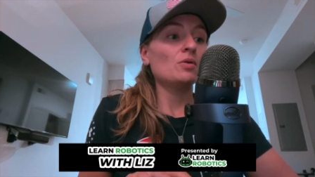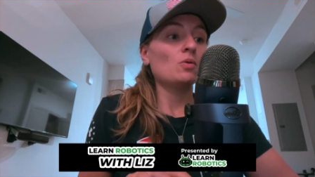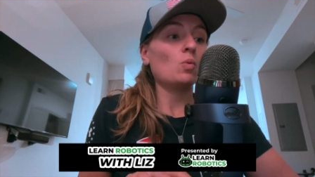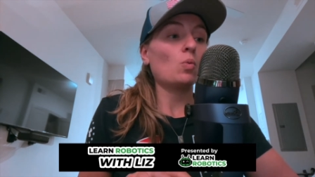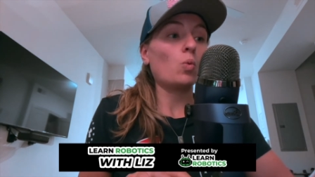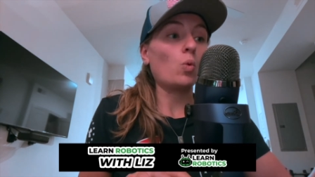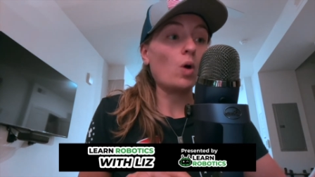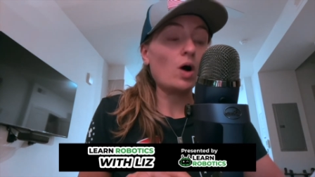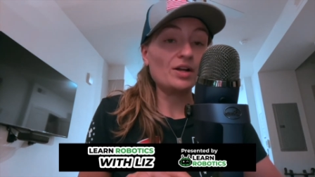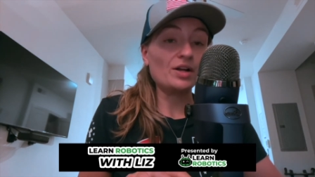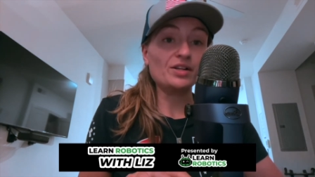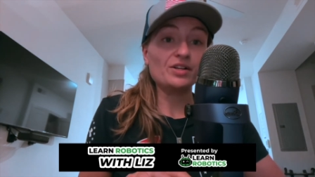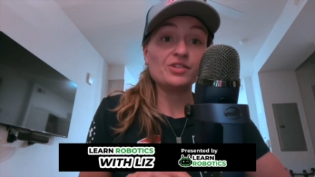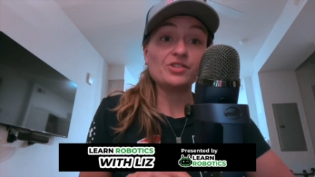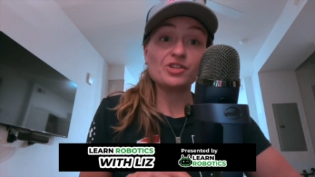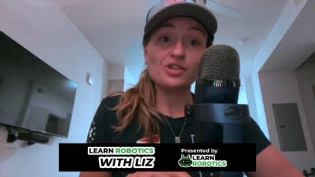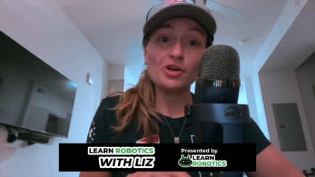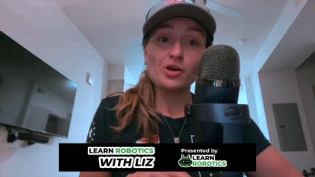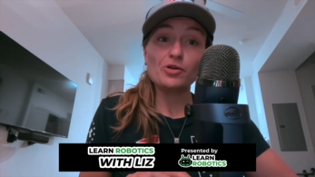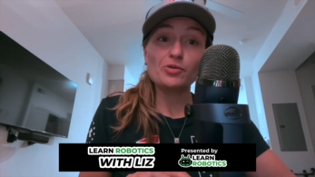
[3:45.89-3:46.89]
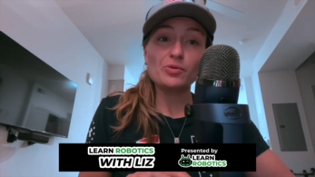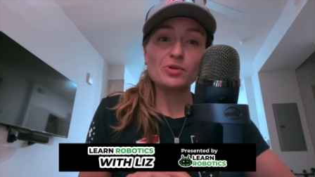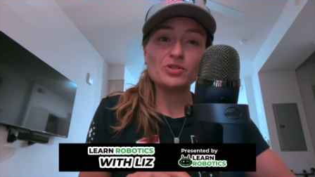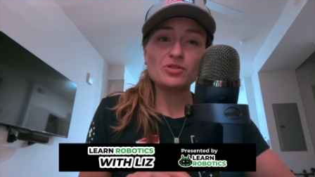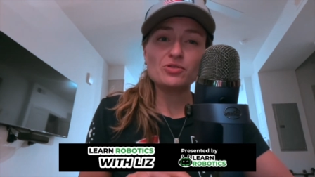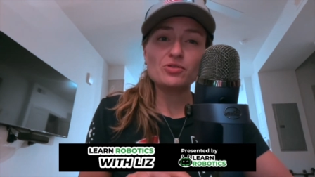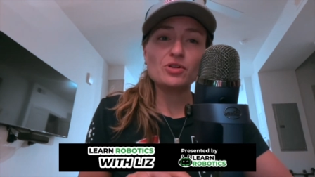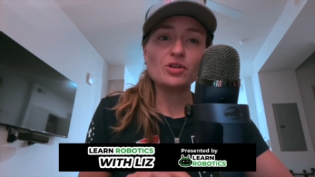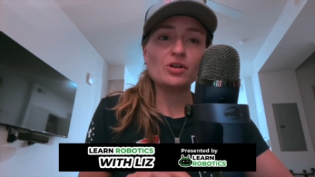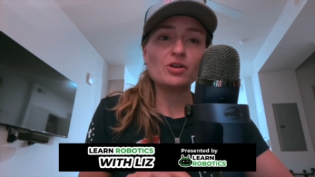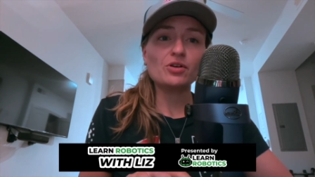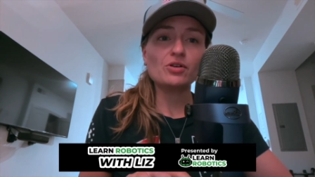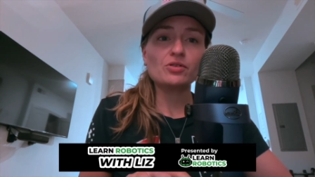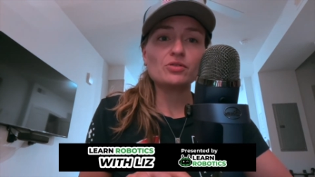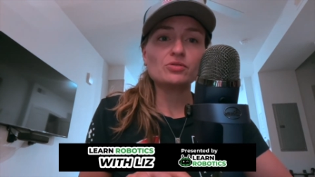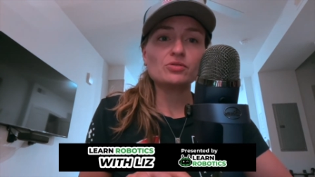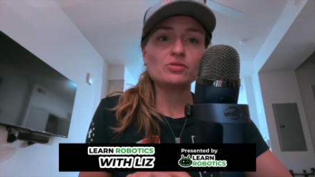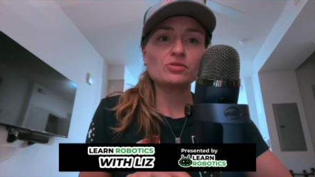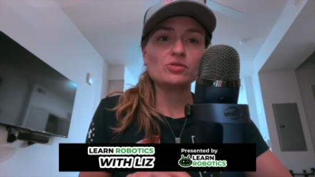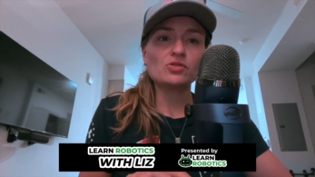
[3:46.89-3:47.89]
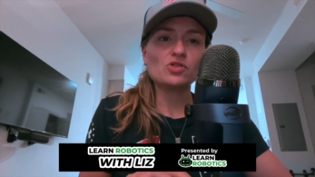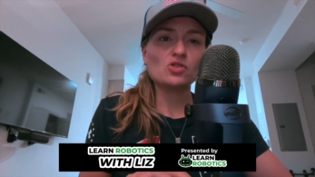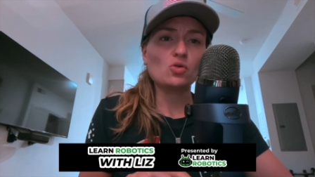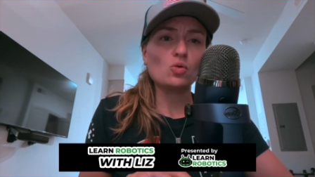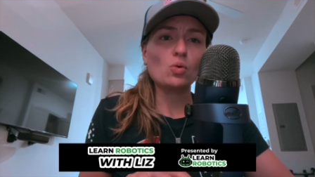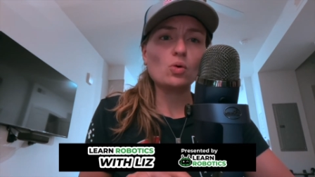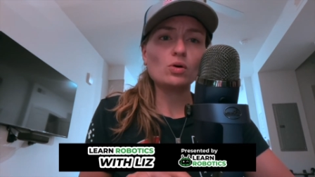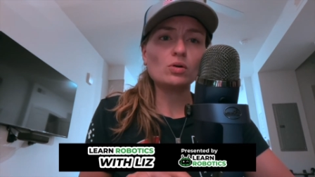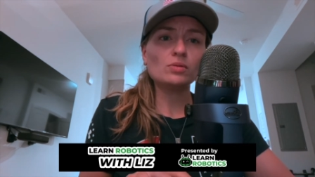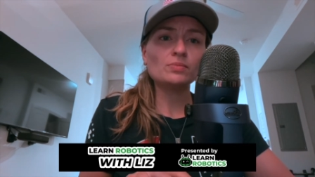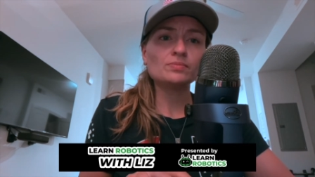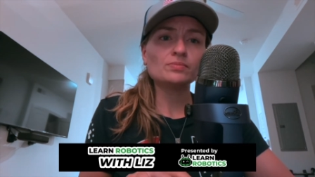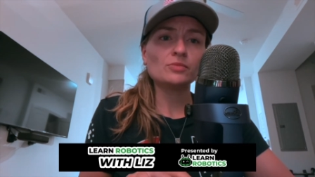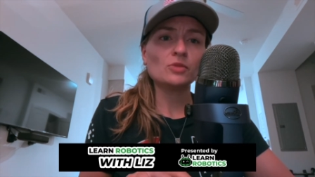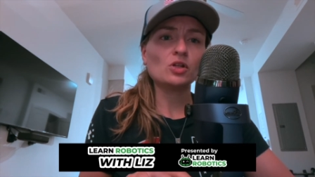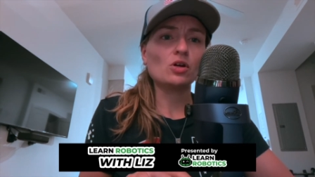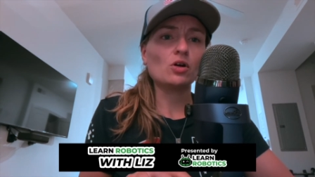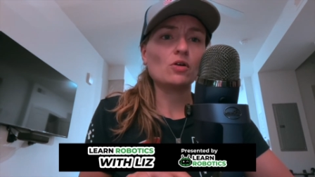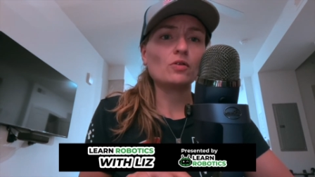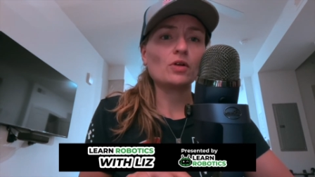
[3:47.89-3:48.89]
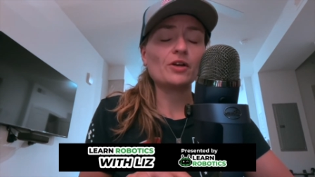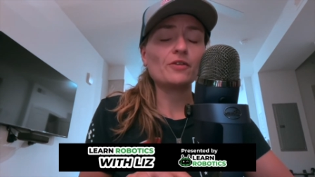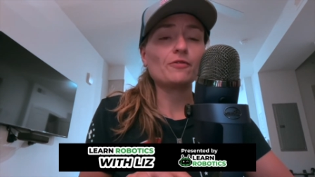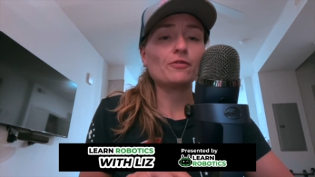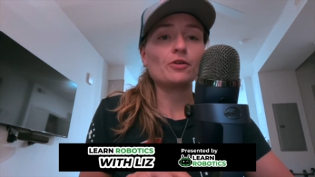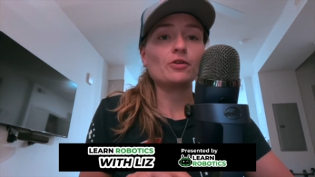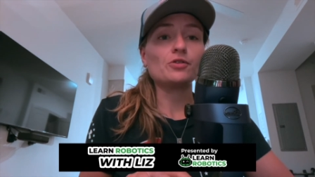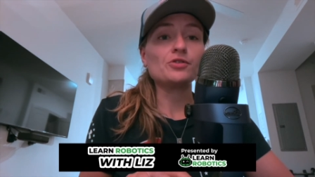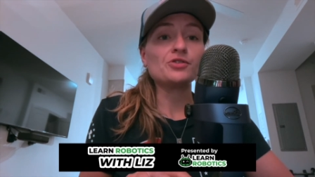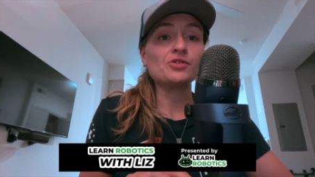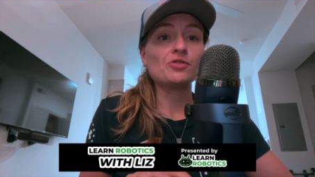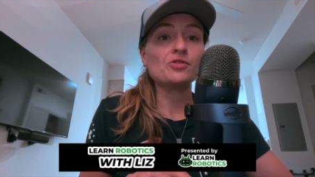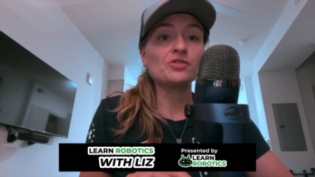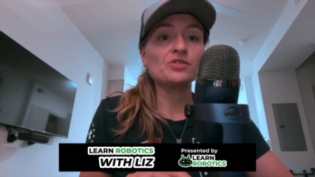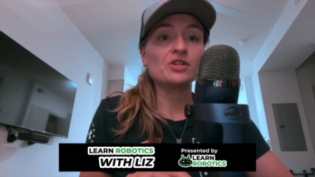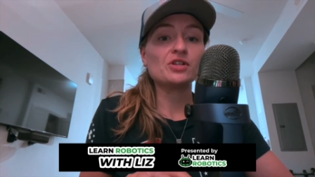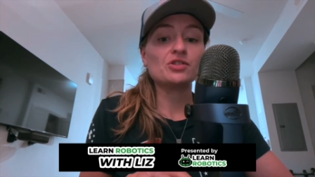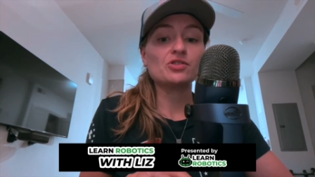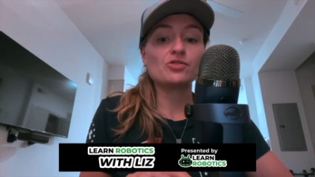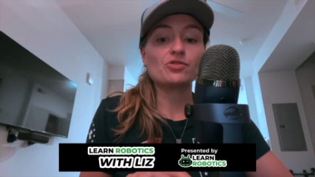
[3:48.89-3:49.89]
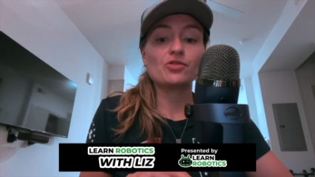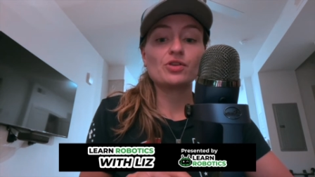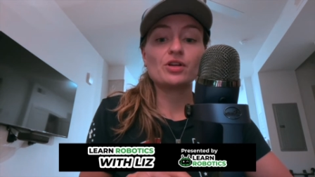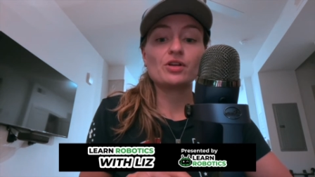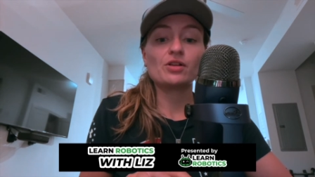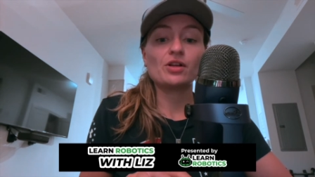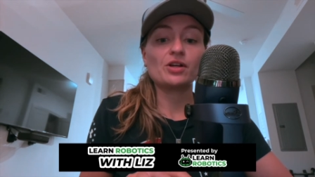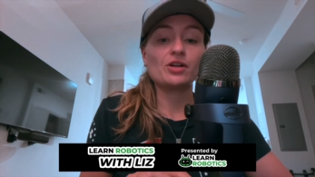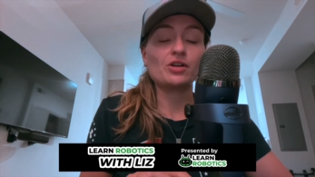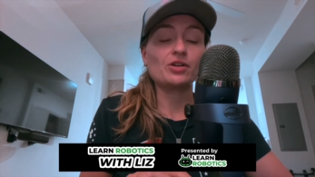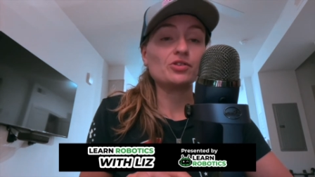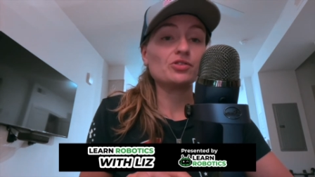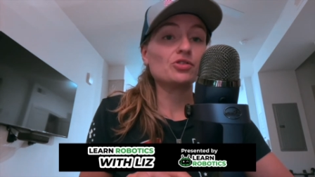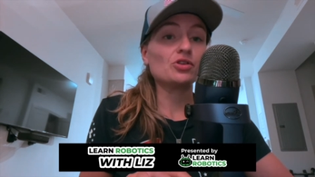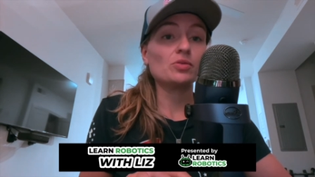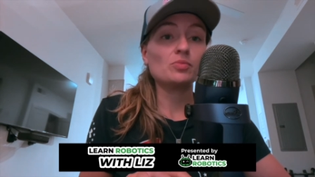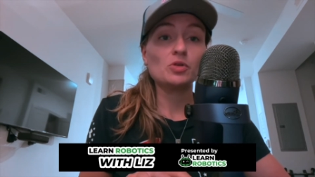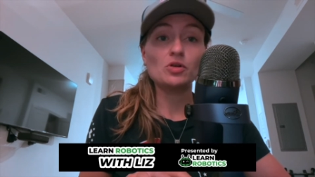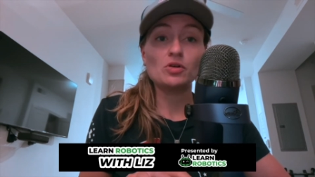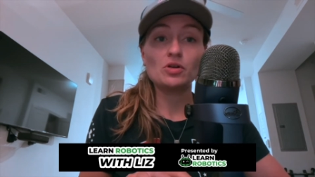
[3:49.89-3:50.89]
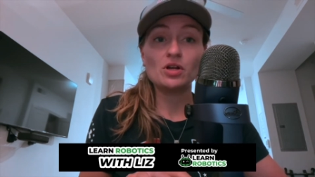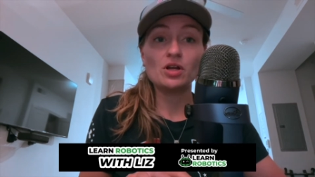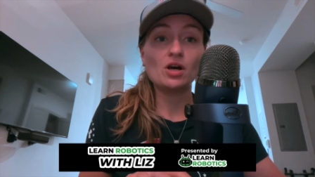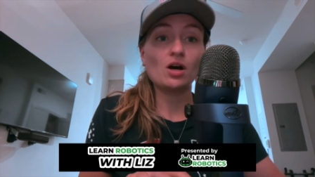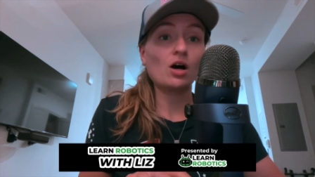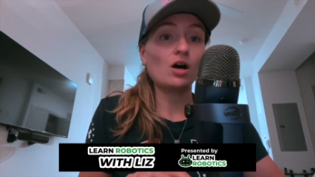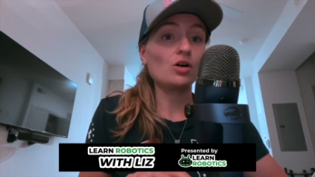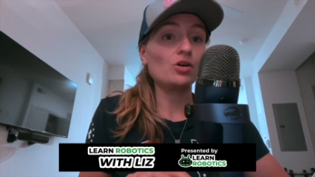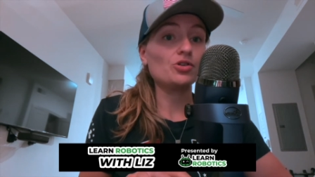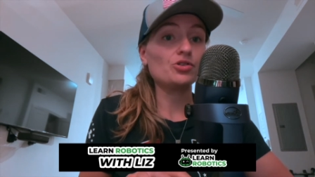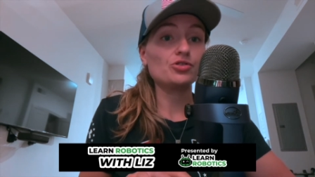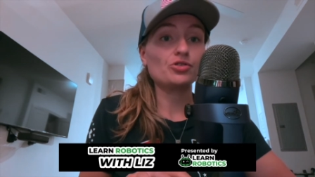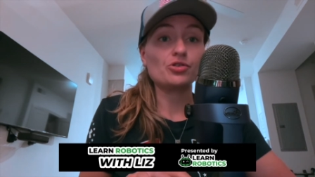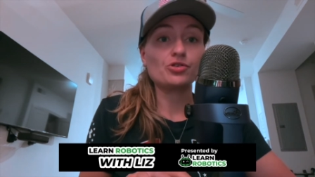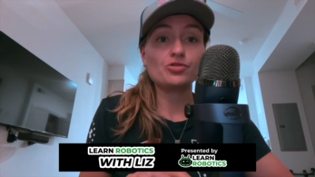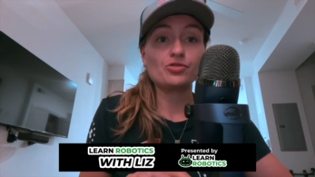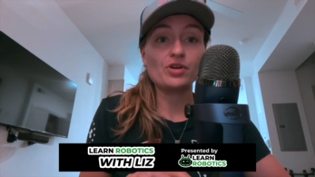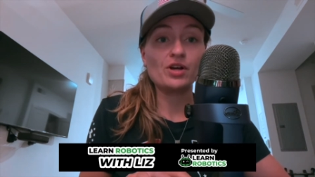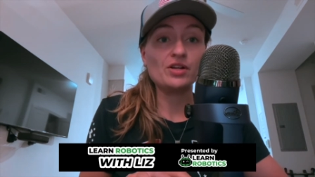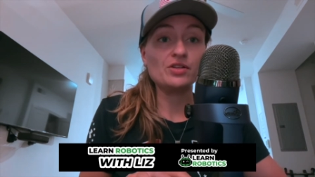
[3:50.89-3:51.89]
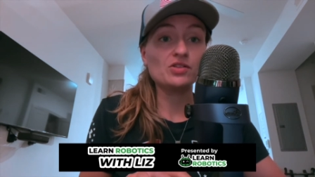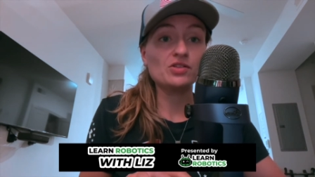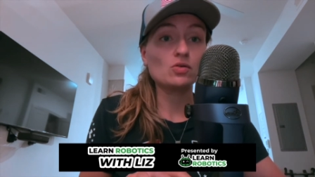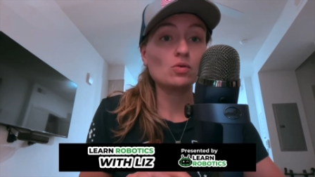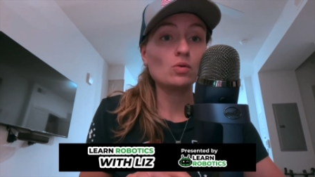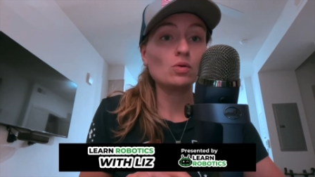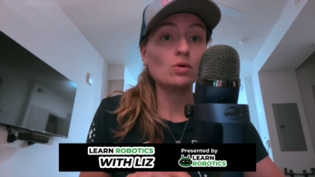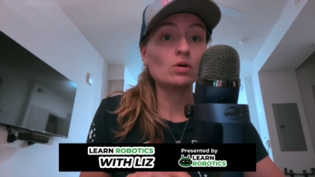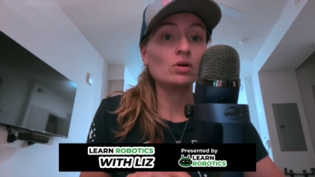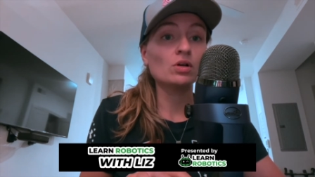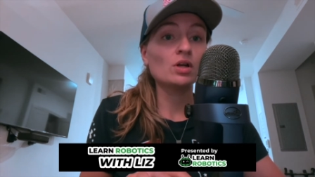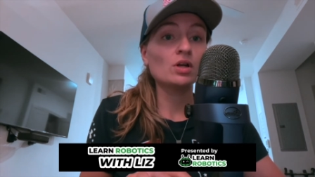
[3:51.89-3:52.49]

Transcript: wanted to go to a two year school, you know, like for an associate's degree, like a community college or a trade school,